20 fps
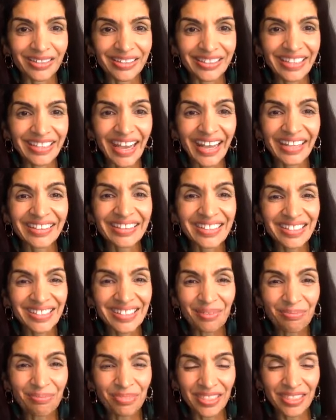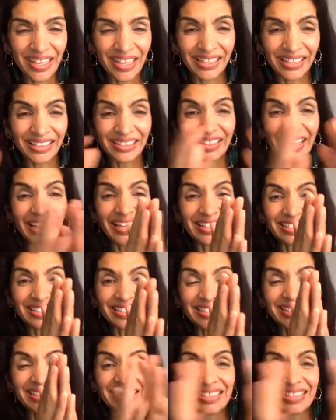get something like
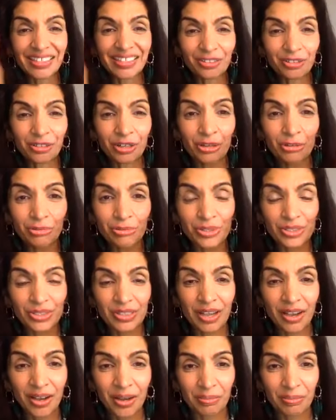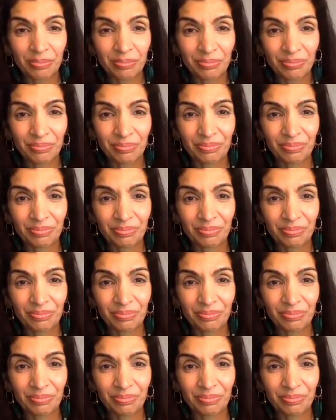zero sum,